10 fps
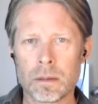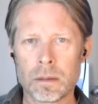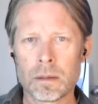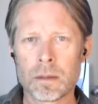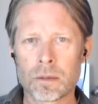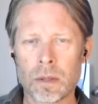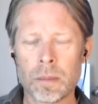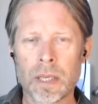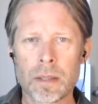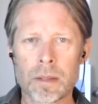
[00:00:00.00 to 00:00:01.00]
the
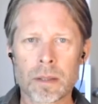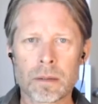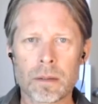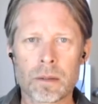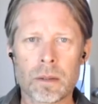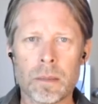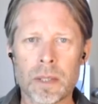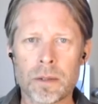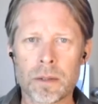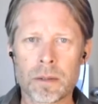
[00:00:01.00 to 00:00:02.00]

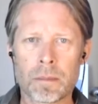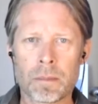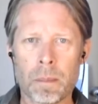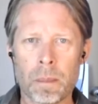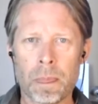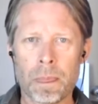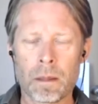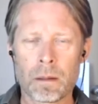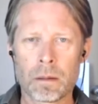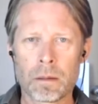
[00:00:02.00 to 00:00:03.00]
discrimination,
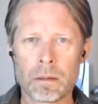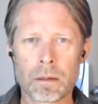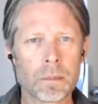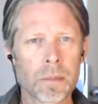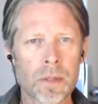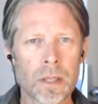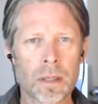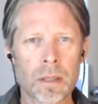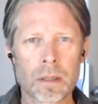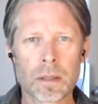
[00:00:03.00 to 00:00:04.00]
you'll come to see
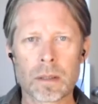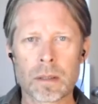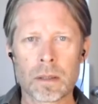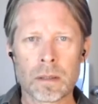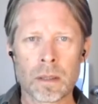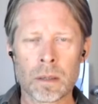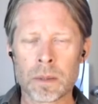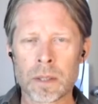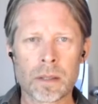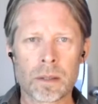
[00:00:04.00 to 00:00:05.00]
that no one
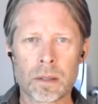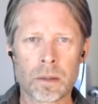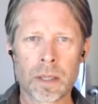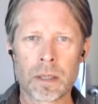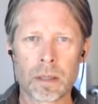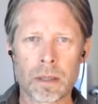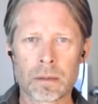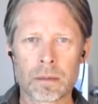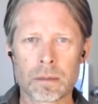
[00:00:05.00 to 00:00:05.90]
needs to do anything.